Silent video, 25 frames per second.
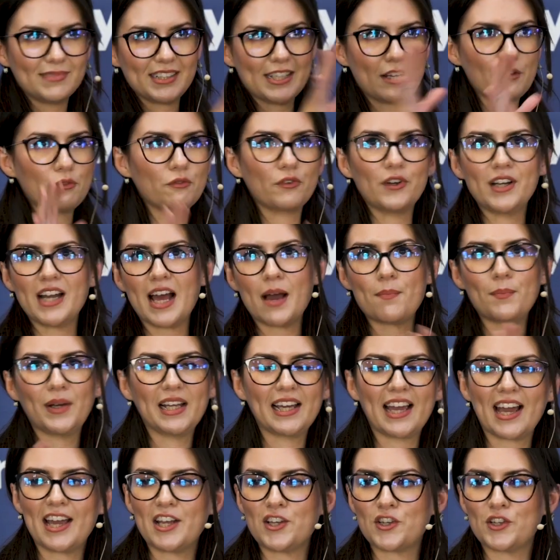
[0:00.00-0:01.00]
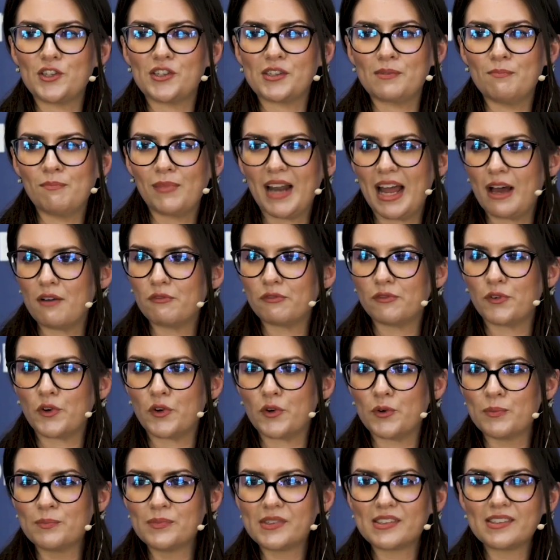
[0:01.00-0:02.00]
different applications and
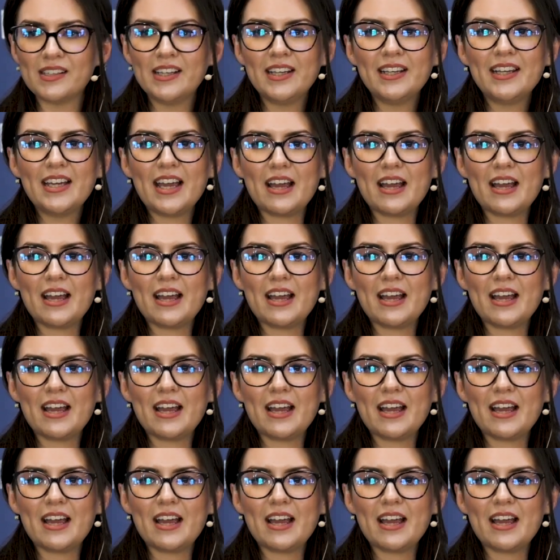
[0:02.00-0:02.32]
platforms,